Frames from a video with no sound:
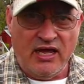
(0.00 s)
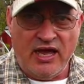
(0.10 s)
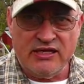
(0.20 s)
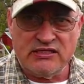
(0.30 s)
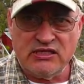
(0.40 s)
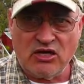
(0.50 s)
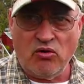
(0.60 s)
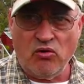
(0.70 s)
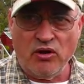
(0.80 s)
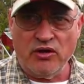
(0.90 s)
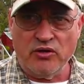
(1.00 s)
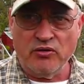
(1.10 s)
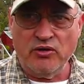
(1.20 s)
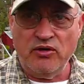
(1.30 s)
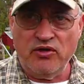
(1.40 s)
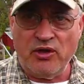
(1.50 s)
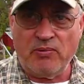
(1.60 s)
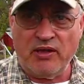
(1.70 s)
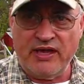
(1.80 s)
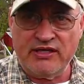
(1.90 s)
As the corn grew, they
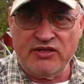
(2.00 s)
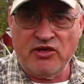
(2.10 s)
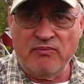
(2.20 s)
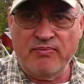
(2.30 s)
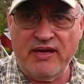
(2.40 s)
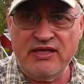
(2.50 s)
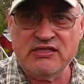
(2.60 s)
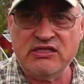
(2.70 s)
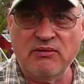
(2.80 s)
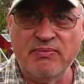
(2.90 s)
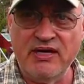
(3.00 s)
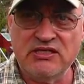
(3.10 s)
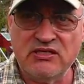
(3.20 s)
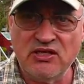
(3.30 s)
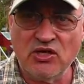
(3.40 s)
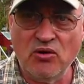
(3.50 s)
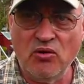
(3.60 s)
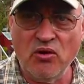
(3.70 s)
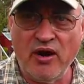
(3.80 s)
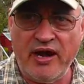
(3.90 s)
planted their beans at the base of the
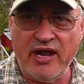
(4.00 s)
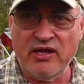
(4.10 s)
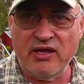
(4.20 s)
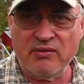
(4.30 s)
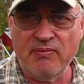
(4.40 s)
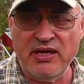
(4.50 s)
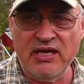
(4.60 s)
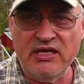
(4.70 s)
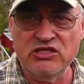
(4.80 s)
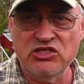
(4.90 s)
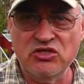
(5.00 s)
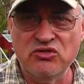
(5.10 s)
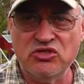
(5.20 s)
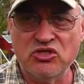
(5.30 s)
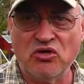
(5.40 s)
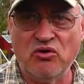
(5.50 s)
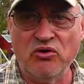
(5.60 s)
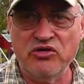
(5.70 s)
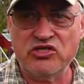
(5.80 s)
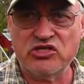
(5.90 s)
corn, and the beans used the
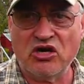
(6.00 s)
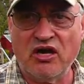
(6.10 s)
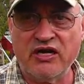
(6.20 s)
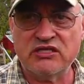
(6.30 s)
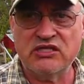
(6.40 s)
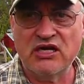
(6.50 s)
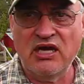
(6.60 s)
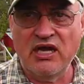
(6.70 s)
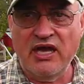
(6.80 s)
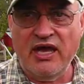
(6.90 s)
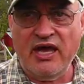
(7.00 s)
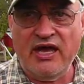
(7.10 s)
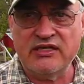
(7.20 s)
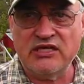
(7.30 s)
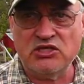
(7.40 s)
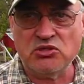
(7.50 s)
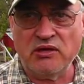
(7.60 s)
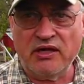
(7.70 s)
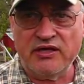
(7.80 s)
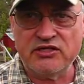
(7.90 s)
corn stalks as a
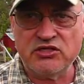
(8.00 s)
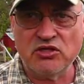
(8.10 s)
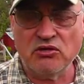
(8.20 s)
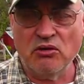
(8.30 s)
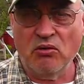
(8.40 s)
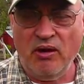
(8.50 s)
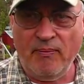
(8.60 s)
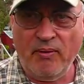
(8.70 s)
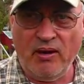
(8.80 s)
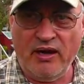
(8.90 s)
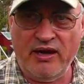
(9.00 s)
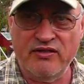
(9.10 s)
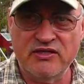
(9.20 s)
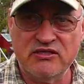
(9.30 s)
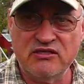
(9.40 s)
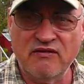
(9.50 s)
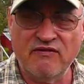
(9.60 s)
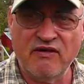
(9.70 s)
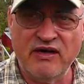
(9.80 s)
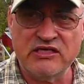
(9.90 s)
trellis to grow up on. This is a
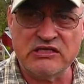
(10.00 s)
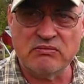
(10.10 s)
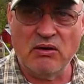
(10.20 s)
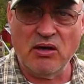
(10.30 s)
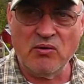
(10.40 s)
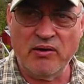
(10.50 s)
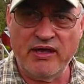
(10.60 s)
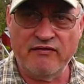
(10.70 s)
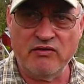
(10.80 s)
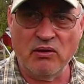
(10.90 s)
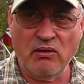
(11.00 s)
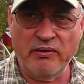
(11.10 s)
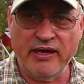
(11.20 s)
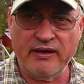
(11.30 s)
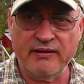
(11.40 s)
very smart way of growing.